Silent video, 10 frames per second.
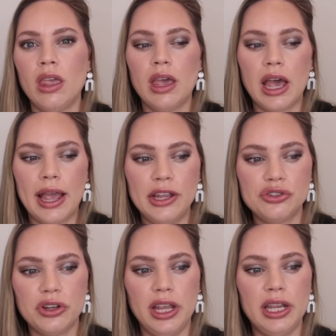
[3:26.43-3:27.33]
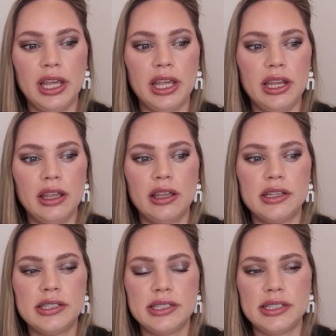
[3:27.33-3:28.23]
hydrated
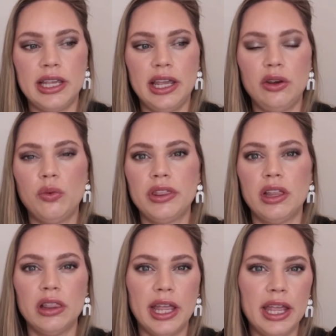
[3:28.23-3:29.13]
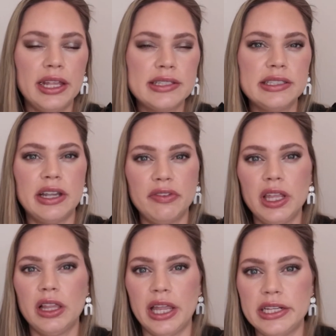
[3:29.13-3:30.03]
skin with a light. It's
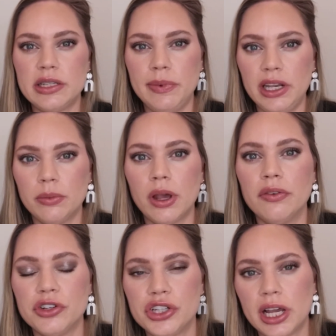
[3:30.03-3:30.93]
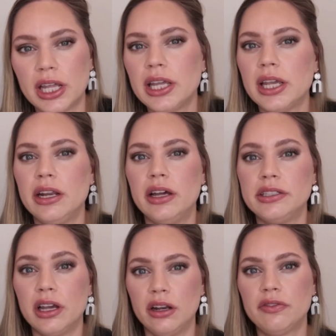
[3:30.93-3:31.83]
definitely a light to medium coverage. You're not going to get a
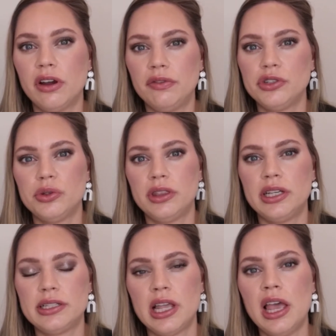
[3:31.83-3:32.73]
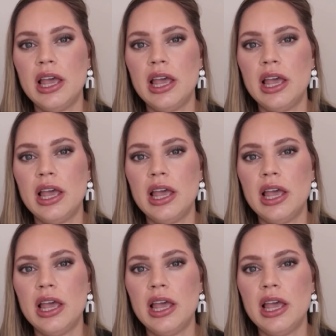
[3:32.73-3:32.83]
ton of coverage with this.